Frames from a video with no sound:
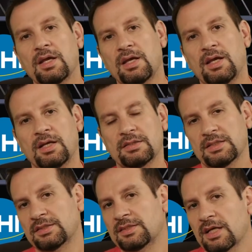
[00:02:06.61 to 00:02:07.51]
And
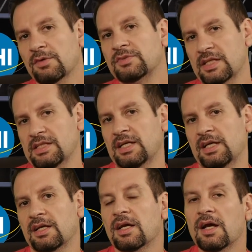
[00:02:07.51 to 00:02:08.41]
instead of
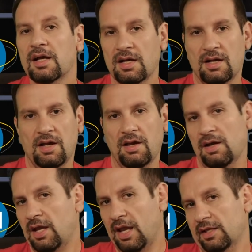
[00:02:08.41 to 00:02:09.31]
sending
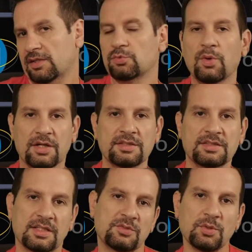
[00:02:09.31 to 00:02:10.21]
8 at
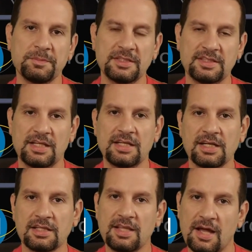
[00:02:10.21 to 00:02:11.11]
once, it will be
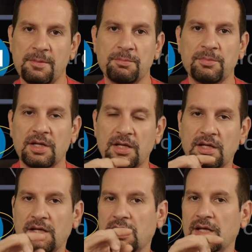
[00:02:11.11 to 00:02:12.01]
sending them
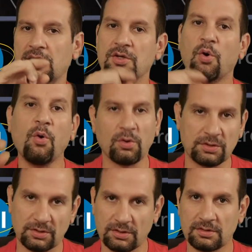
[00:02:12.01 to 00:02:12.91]
in
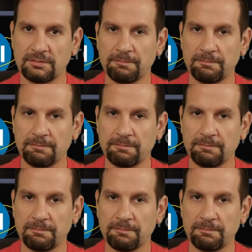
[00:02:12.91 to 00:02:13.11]
order.